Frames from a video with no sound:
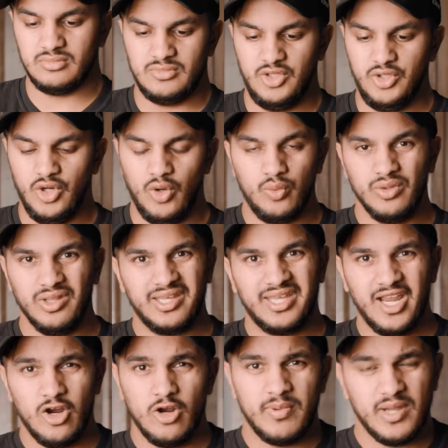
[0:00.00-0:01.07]
you don't really
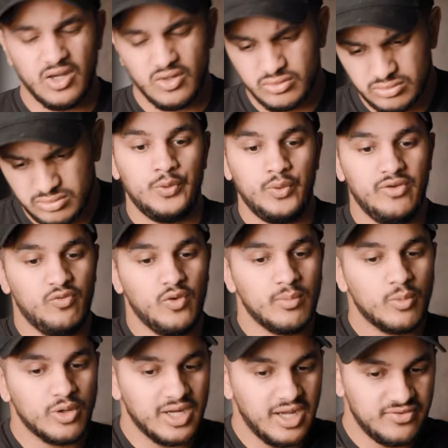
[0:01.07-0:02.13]
care about. We have one
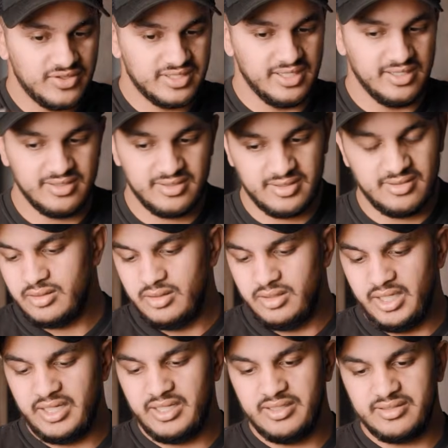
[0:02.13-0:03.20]
more knife to test, and
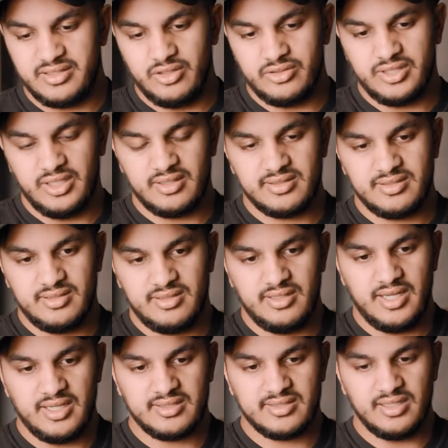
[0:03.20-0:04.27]
that is their Tungsten
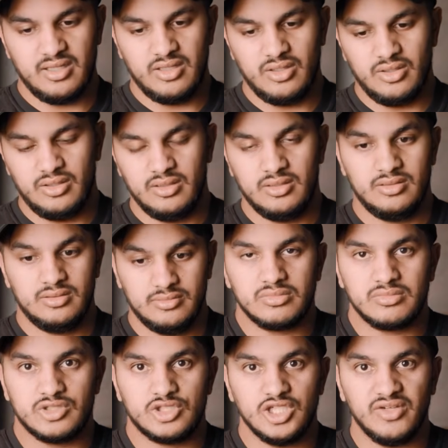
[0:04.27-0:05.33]
XL
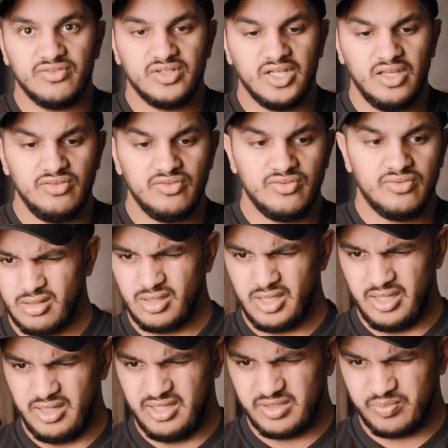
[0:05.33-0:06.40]
chef knife.
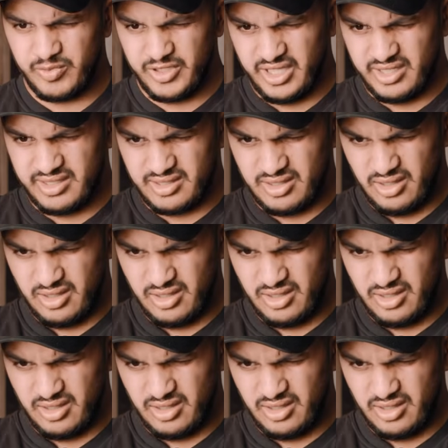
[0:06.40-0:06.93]
Okay, this blade is a